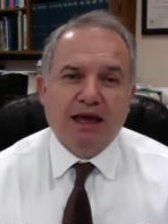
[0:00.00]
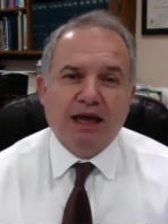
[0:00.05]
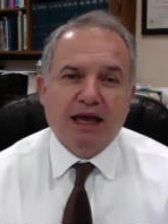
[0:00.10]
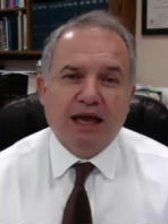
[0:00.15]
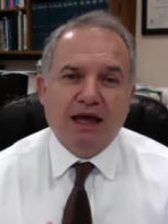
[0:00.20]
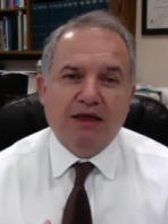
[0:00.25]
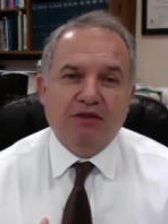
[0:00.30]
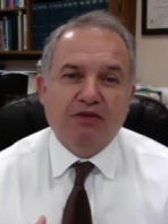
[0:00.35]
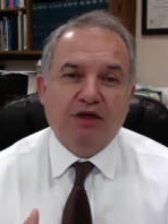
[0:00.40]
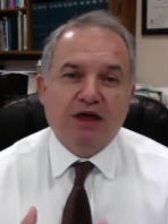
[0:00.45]

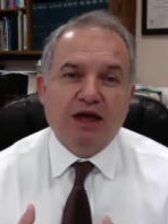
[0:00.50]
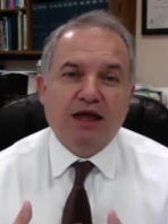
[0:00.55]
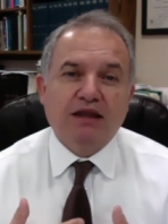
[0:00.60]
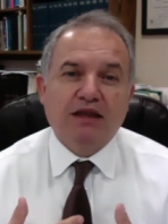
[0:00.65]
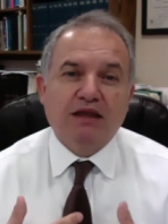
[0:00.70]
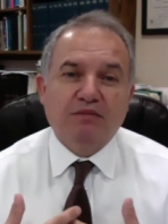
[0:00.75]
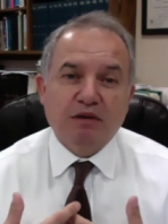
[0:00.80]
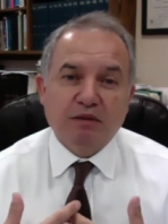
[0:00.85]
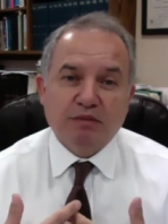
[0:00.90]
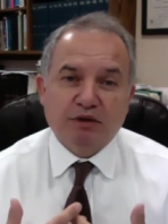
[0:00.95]
and then
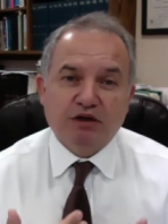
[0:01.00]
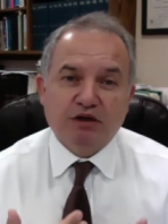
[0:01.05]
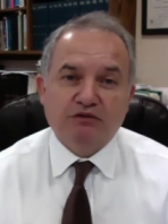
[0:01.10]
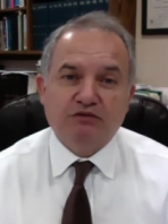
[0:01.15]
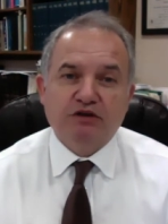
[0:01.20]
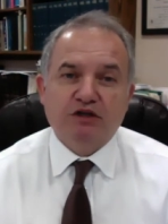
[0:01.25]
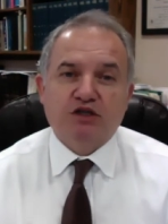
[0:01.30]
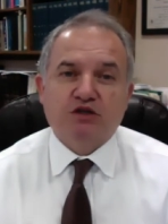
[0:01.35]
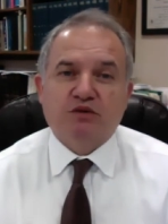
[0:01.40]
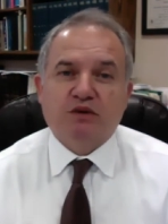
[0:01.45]
the people of
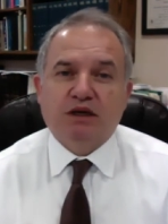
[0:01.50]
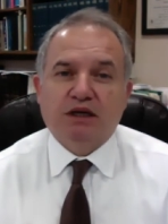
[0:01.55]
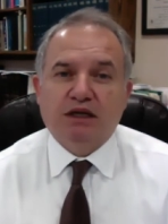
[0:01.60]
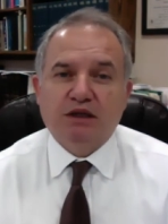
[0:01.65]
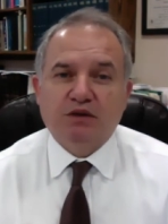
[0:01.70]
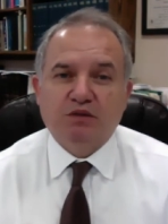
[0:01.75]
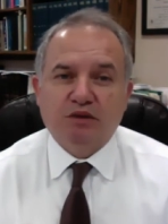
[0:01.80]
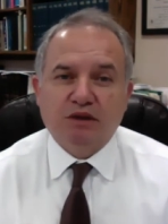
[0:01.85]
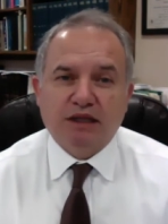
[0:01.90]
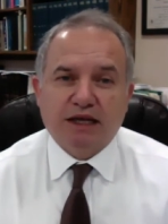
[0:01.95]

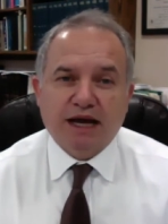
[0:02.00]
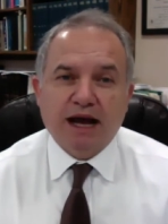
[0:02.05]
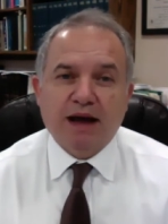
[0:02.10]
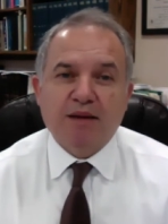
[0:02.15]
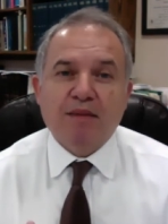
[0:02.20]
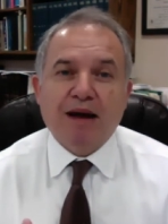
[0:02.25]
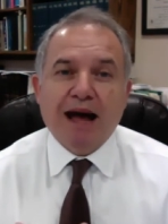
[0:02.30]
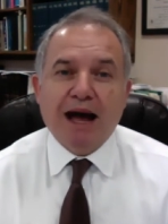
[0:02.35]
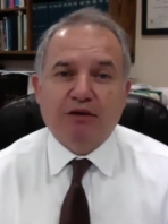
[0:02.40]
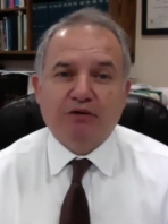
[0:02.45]
Israel will come
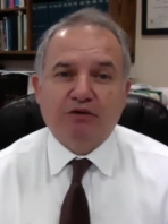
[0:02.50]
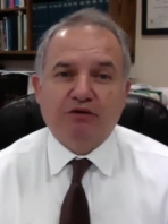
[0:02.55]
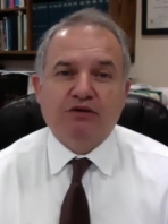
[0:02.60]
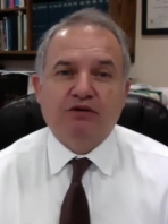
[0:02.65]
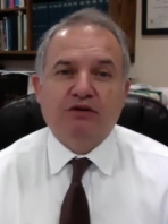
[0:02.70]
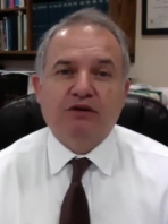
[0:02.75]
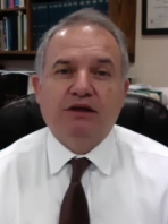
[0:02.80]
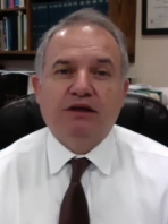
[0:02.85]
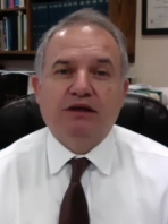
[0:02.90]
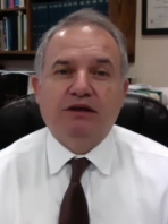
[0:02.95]
out
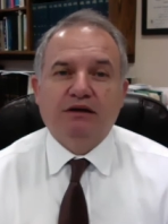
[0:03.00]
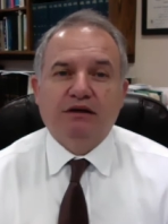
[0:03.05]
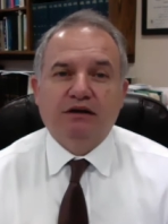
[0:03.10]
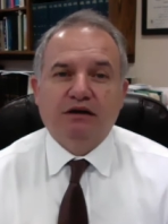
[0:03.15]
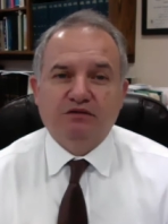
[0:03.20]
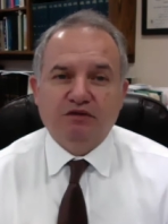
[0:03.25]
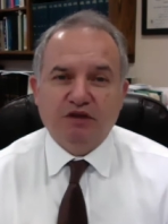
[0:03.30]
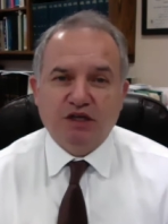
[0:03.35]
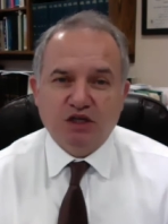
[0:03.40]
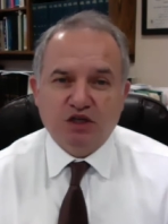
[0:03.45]

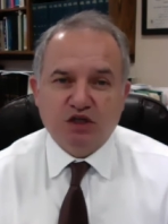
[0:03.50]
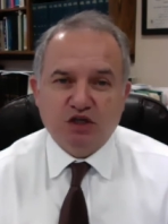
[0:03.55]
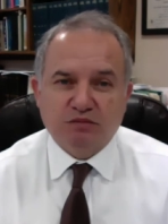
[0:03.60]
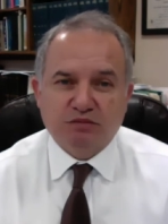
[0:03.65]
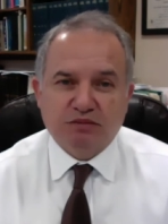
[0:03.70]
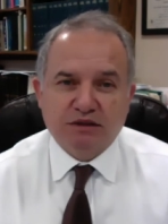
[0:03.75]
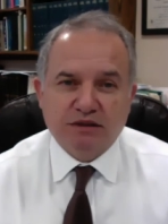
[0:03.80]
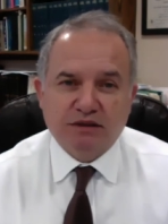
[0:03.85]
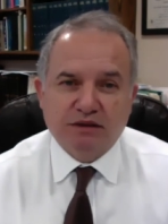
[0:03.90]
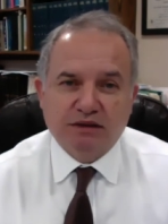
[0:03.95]
of
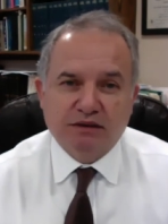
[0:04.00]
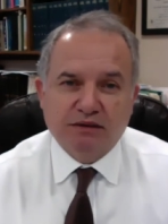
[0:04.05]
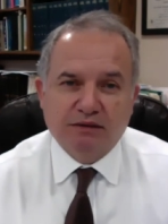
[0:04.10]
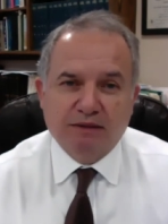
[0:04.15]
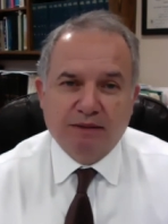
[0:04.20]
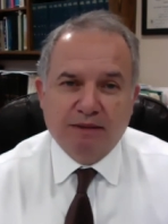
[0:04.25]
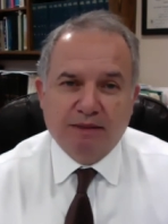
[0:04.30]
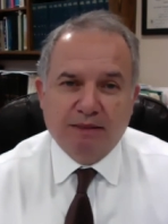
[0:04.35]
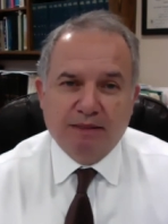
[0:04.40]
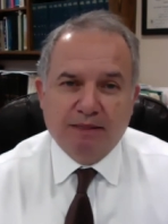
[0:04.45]
Egypt
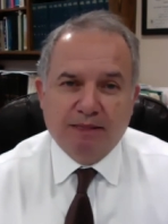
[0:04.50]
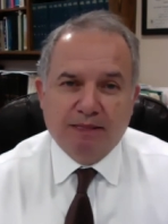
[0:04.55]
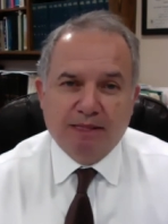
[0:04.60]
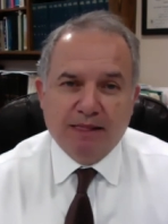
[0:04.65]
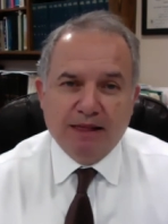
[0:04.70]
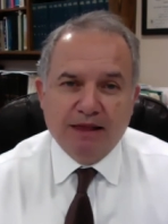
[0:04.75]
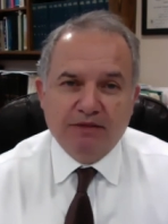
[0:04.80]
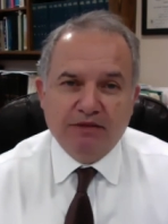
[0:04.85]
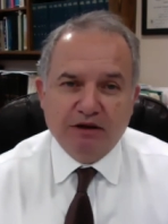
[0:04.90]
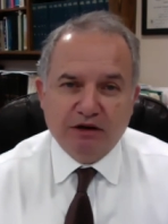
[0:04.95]

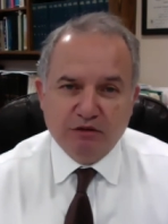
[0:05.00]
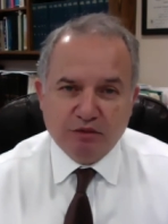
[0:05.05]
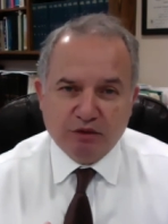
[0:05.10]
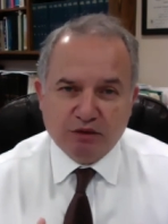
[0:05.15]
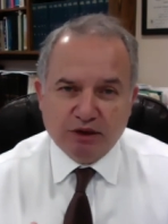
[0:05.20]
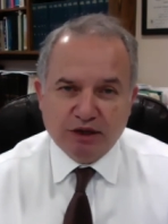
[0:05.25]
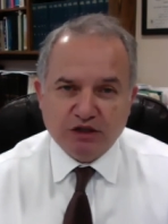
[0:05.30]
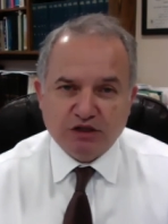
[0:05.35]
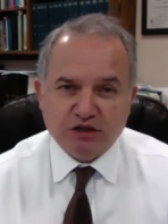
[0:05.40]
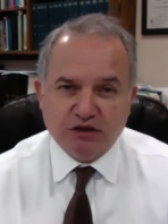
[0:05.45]
in the
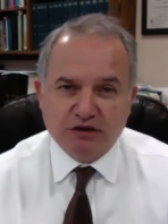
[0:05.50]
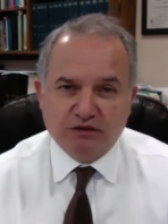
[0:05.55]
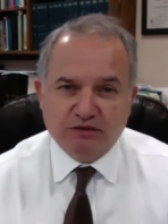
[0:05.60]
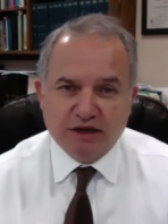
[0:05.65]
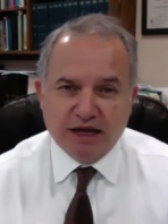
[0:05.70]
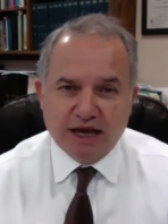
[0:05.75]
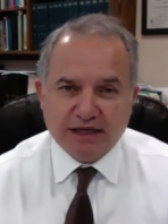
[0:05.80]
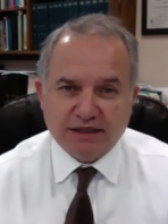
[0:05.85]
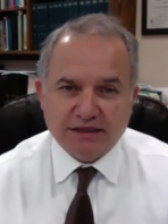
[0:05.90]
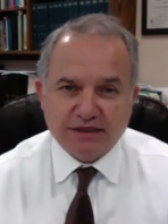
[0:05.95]
liberation of the
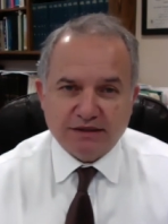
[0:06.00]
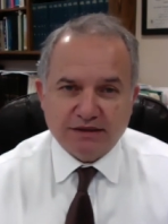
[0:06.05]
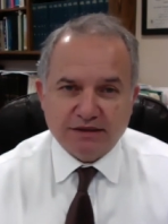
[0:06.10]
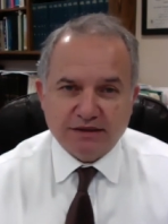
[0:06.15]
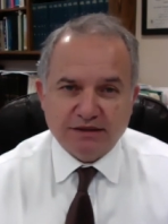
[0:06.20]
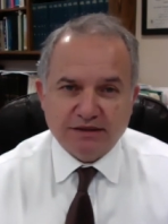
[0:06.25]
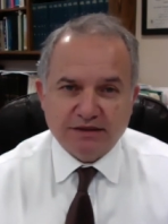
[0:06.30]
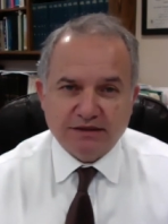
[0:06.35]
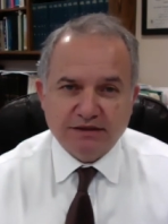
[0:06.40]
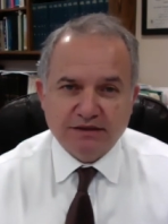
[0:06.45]

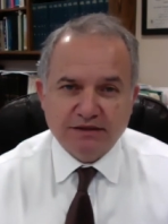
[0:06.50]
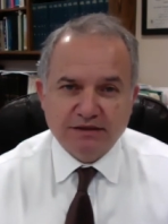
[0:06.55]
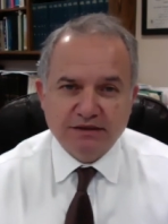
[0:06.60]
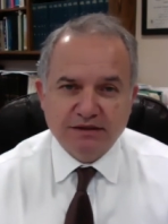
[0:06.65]
Exodus.